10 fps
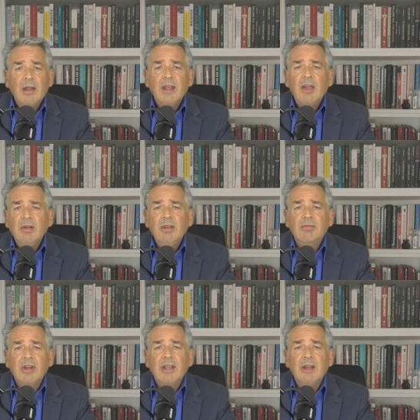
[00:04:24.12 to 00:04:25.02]
And I only
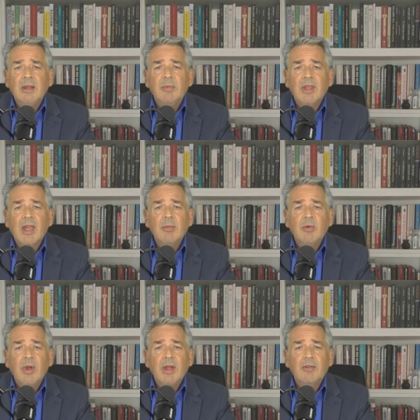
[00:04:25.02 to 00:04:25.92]
really became
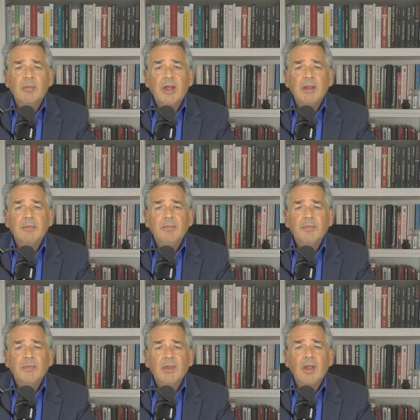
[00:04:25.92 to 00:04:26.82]
aware
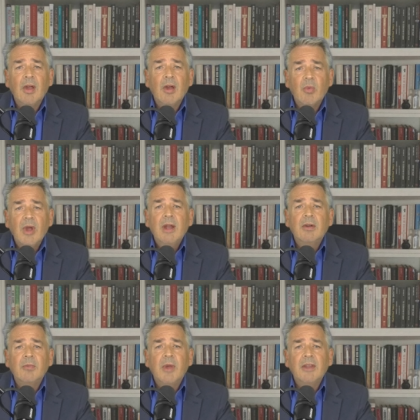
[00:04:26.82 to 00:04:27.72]

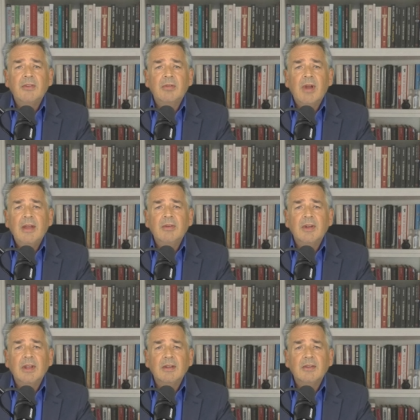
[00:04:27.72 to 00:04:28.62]
of my
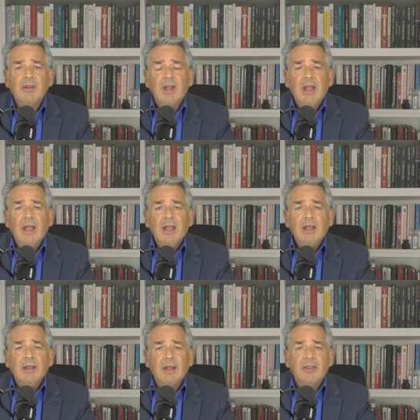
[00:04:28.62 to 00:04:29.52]
surroundings
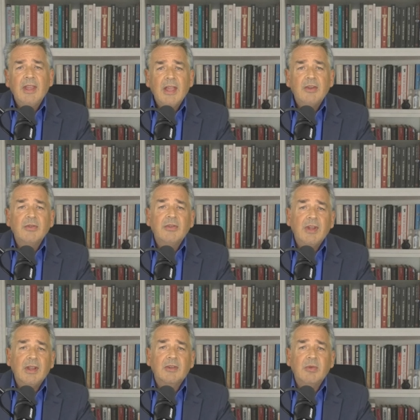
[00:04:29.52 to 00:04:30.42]
at the age of
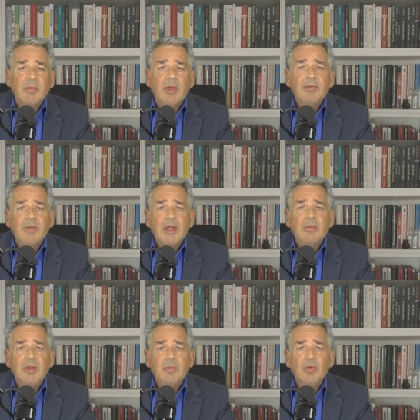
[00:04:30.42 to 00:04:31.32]
six, when my
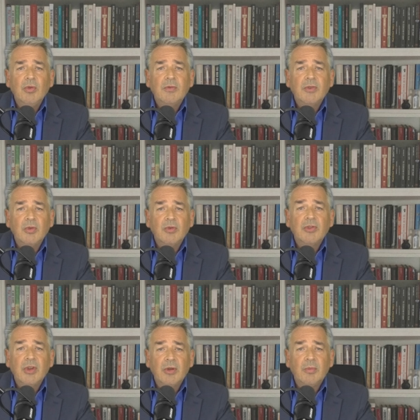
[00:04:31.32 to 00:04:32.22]
family moved to
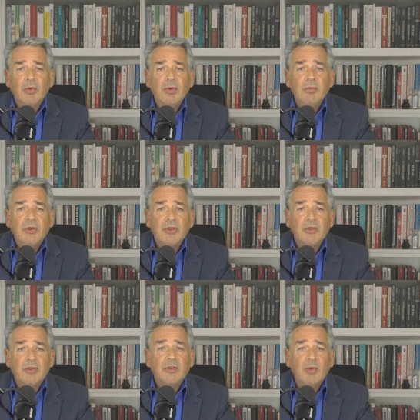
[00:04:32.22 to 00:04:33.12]
Sherborne, which
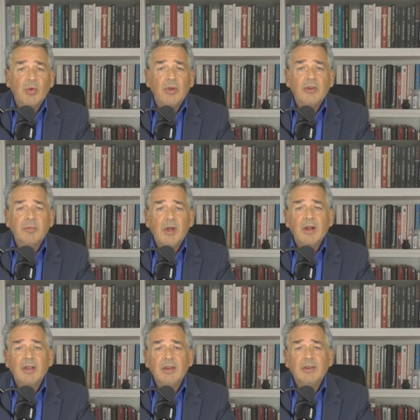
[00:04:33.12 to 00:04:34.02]
is a smallish
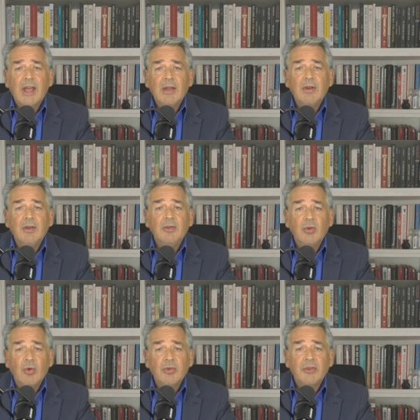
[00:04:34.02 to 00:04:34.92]
market town in
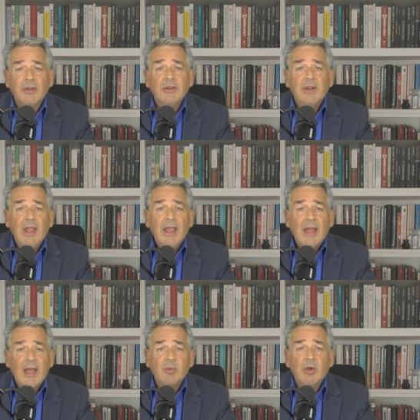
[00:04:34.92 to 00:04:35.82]
Dorset,
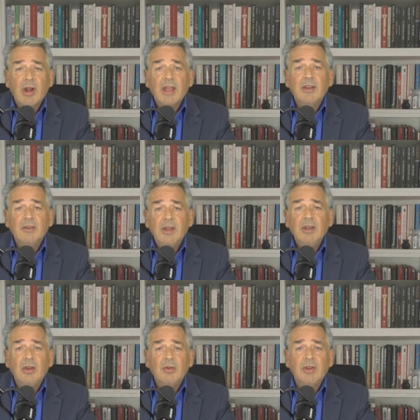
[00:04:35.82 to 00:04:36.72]
and where I
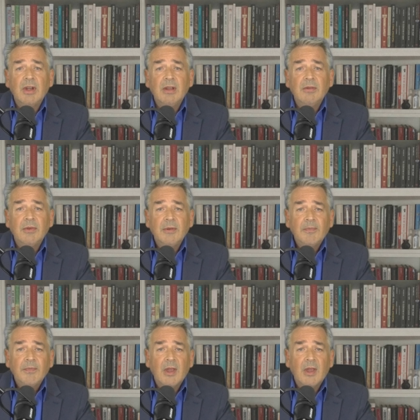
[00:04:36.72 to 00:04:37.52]
continued to live